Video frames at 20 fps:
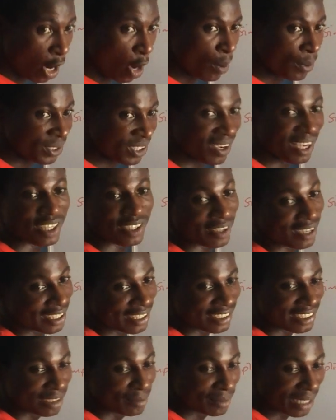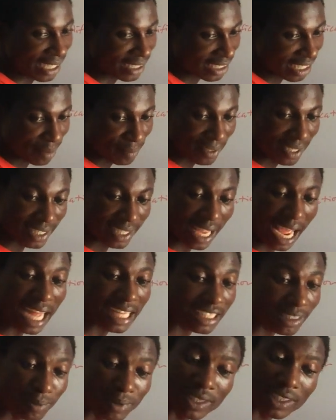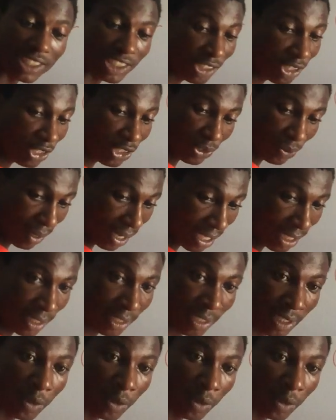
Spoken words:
I also had a see right now. Here they ask me serious one.